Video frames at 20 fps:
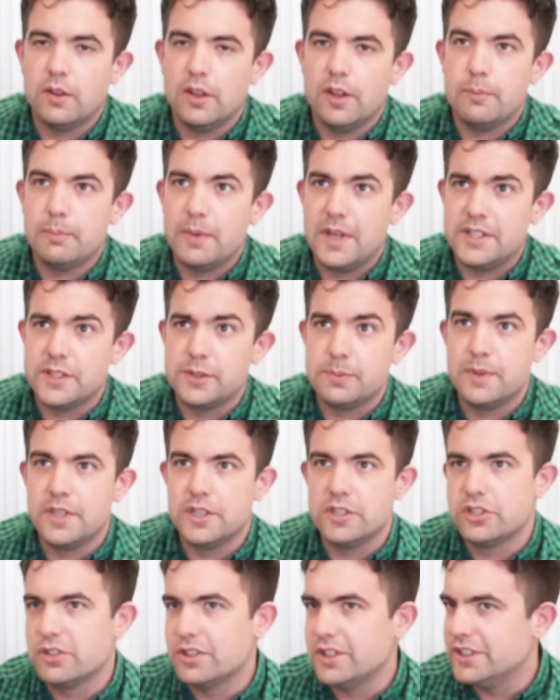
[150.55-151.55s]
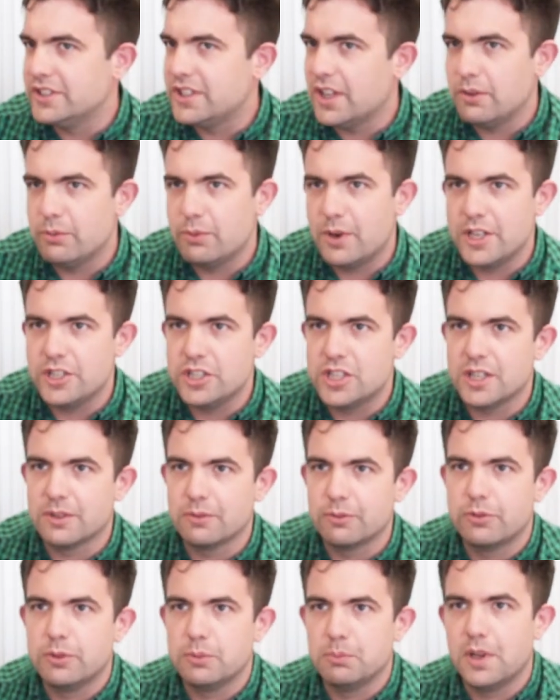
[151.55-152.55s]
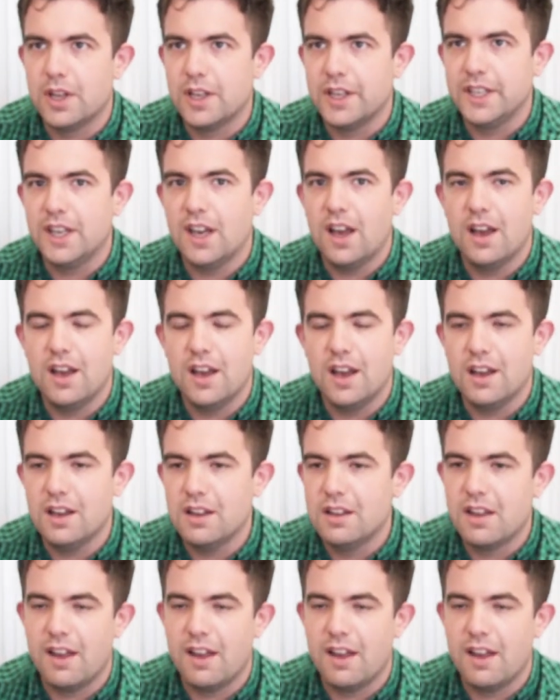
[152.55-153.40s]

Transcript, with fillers: a men's ministry, so ranging from like uh,